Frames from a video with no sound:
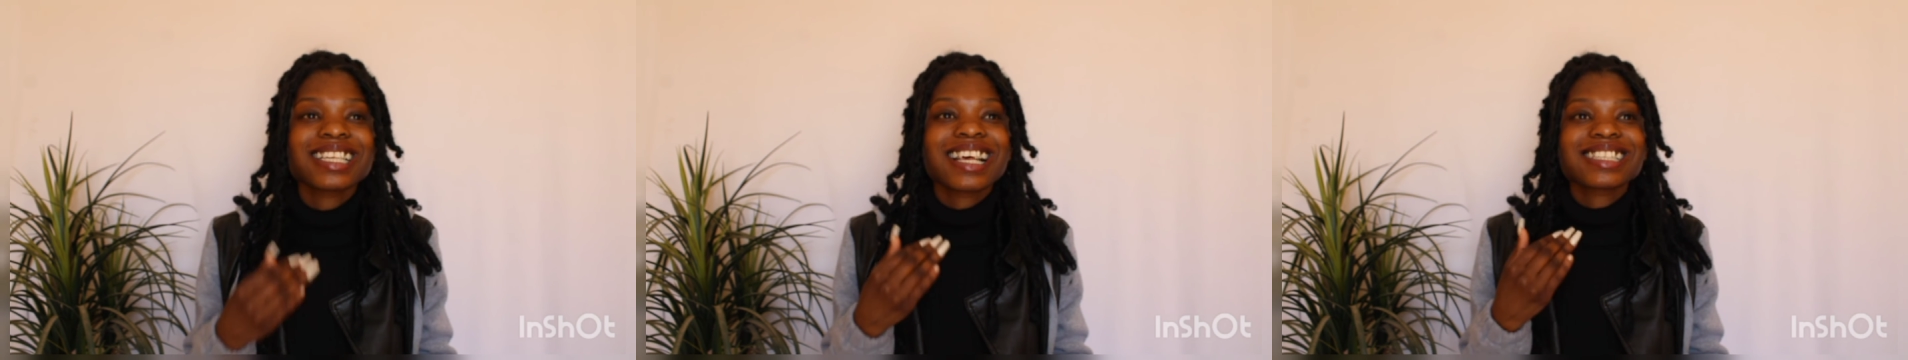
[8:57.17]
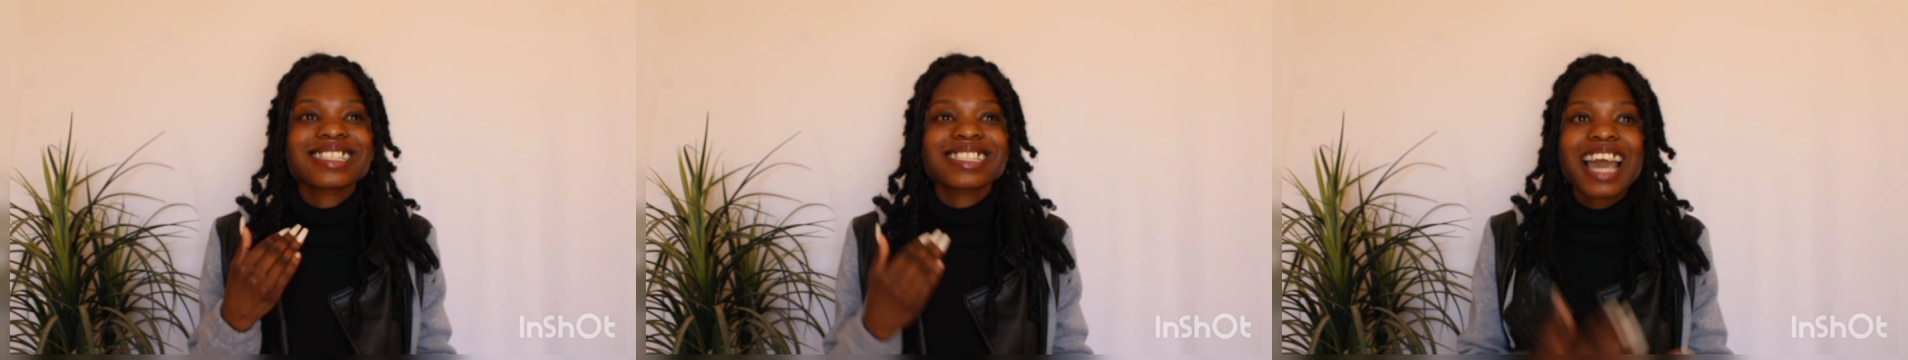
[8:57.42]
A
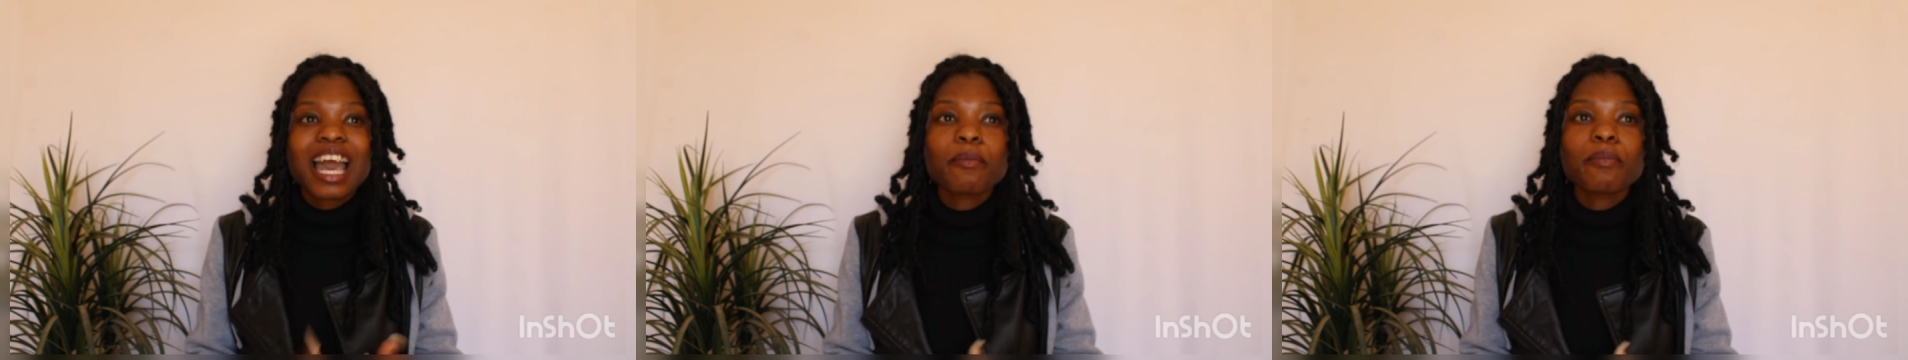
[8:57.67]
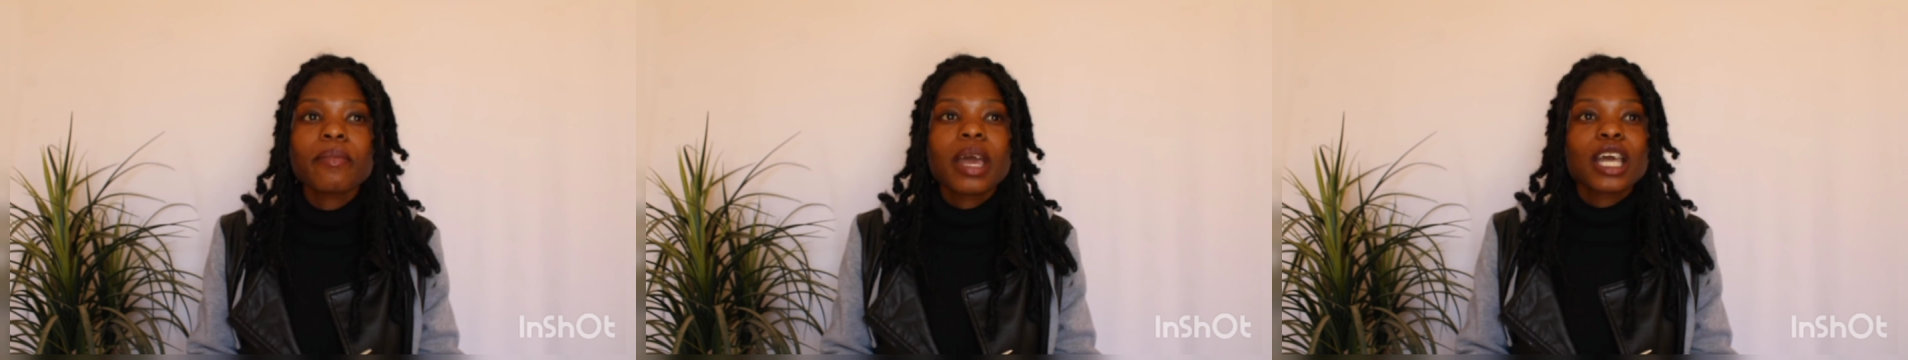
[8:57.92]

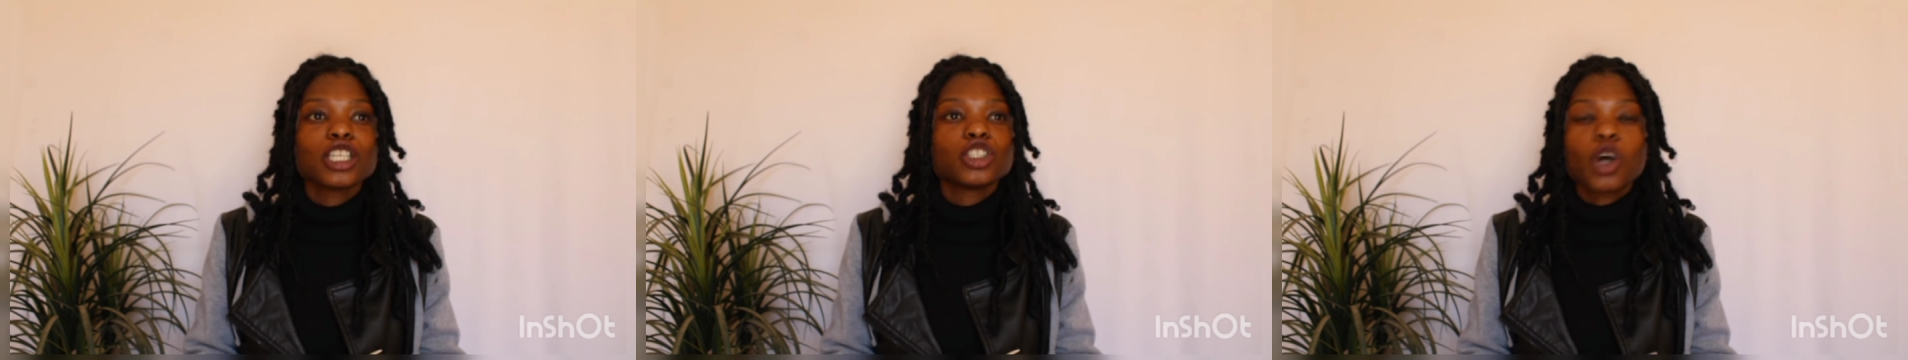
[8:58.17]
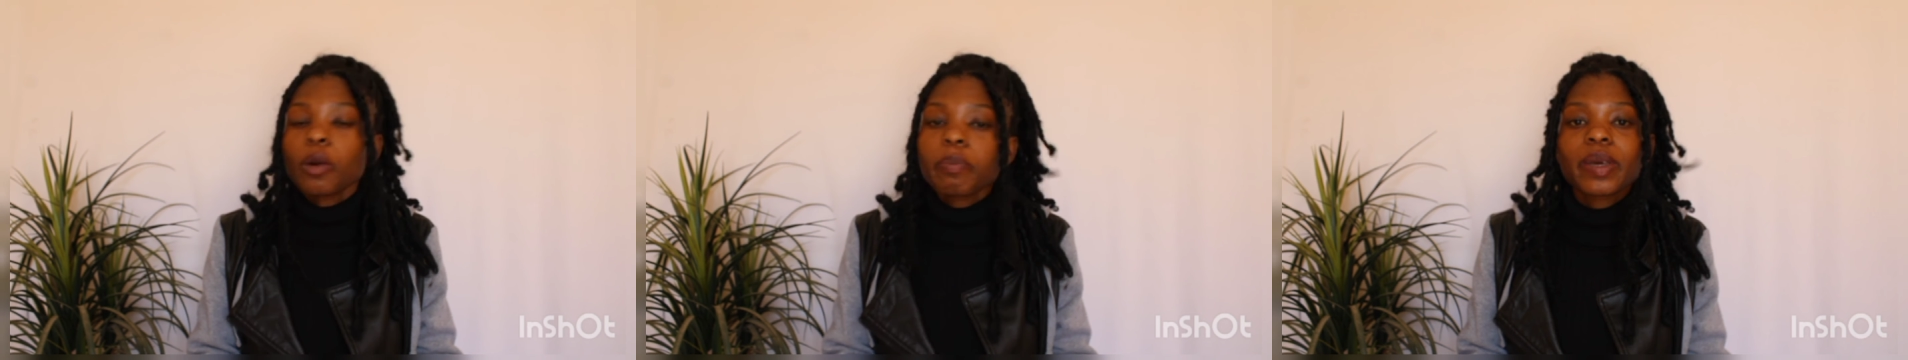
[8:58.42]
scam.
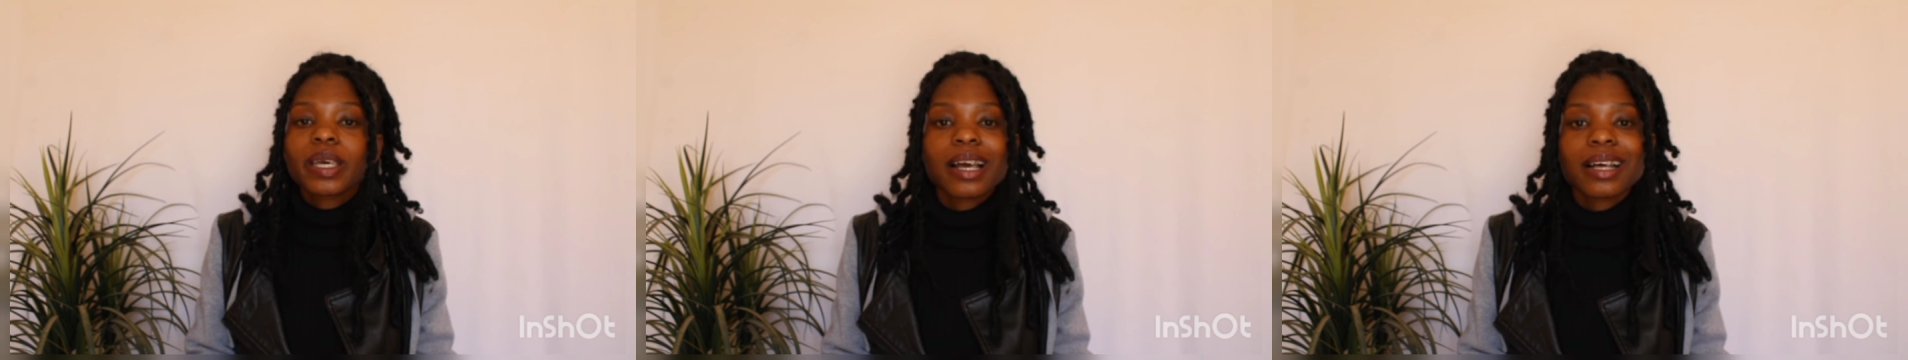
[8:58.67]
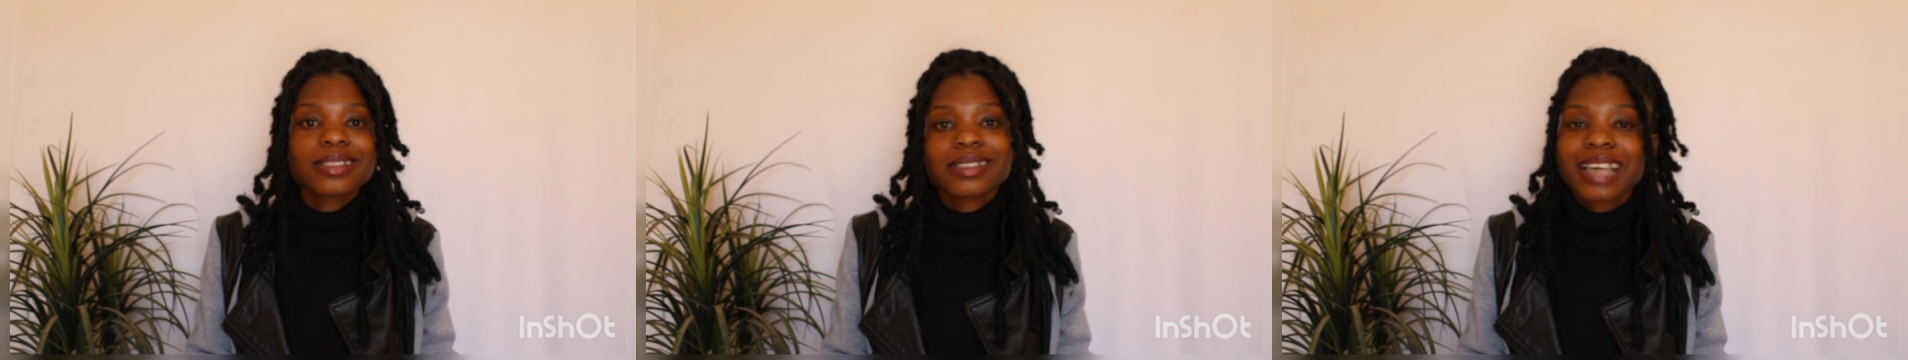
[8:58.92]
Don't be
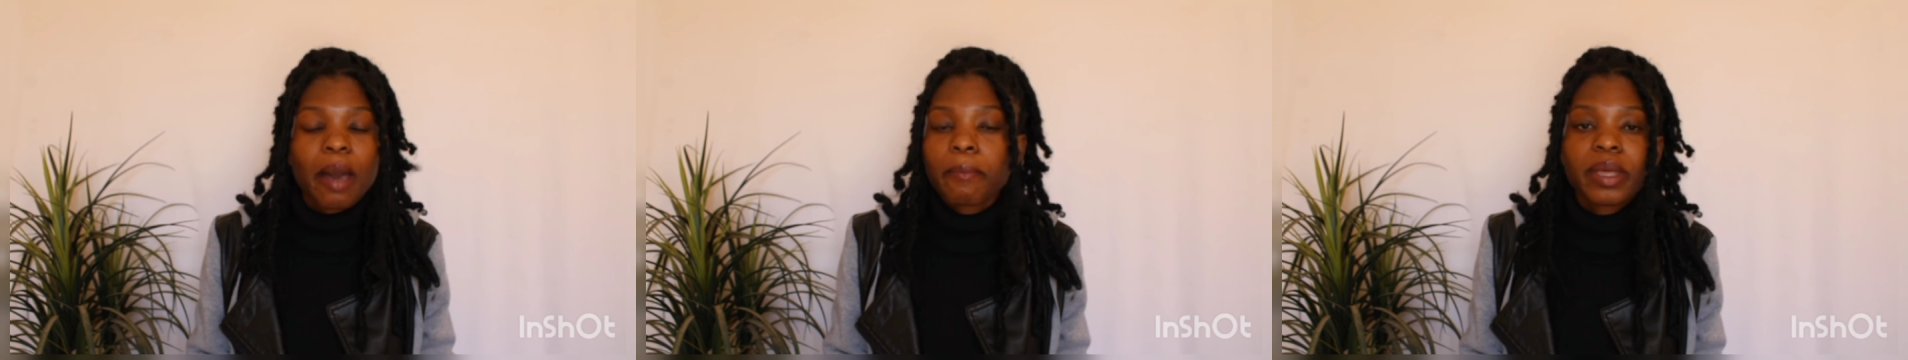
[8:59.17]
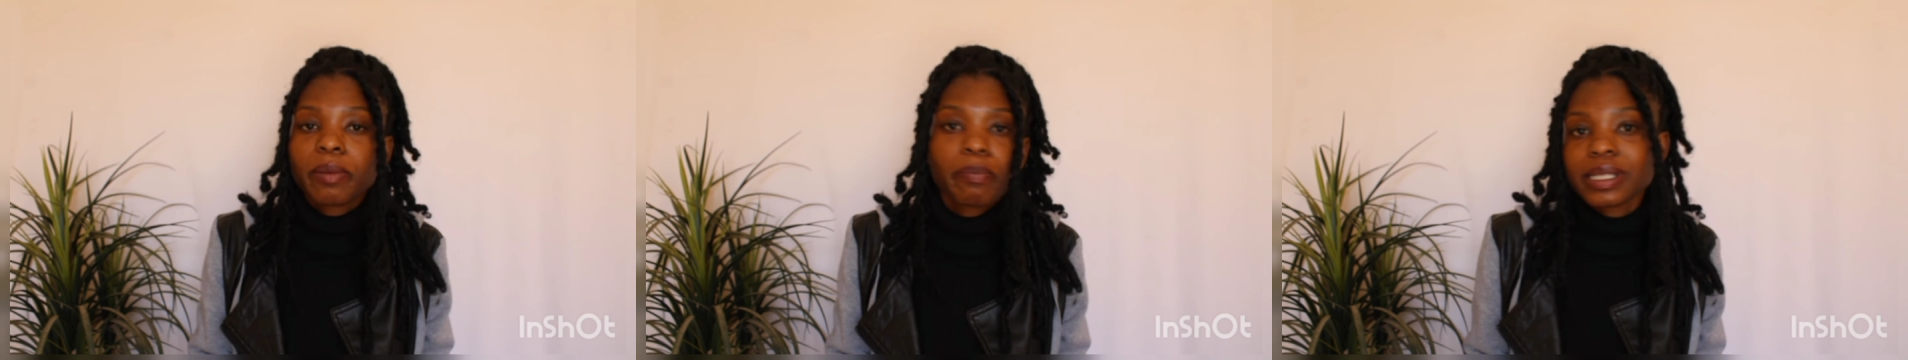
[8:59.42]
a
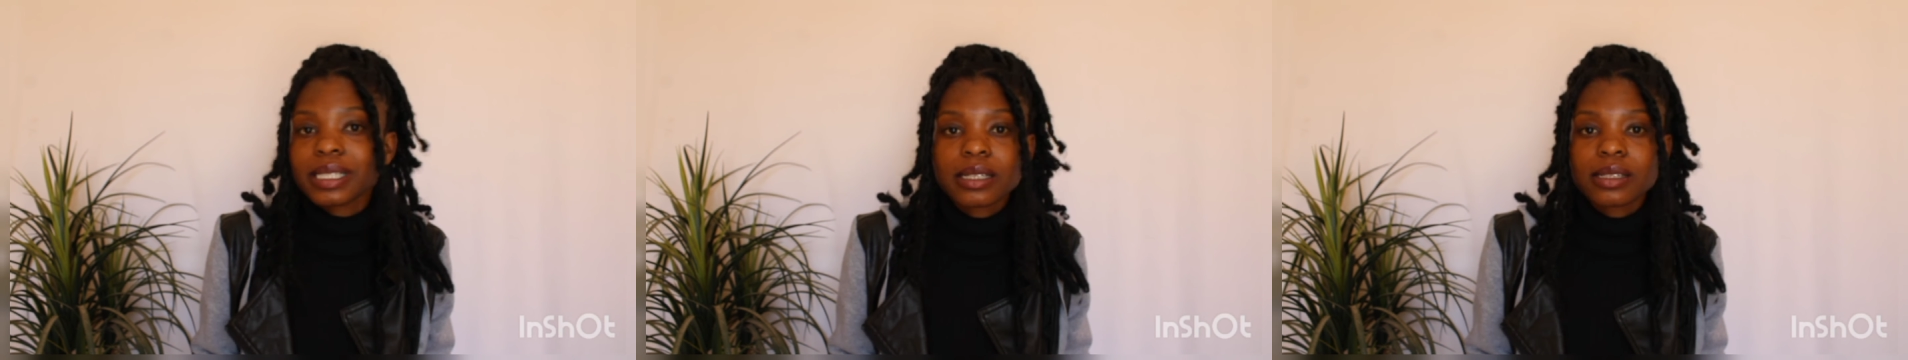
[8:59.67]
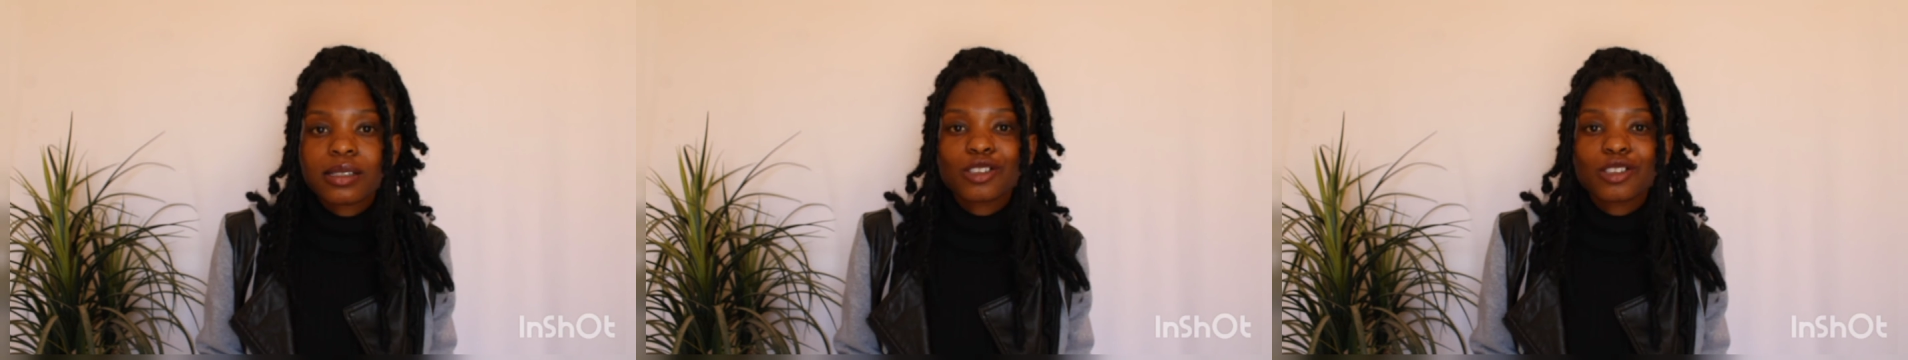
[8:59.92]
scammy business.